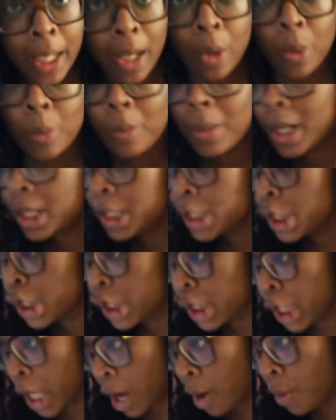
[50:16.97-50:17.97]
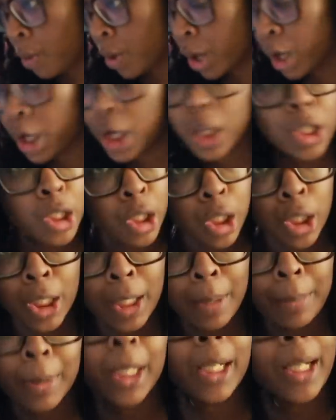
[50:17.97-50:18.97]
home, shower, because clearly
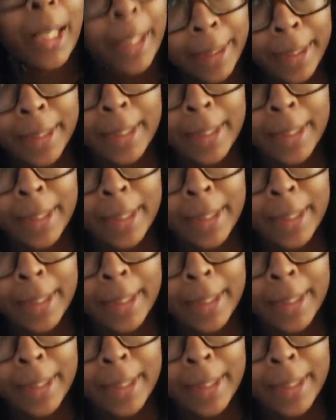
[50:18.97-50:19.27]
I'm looking like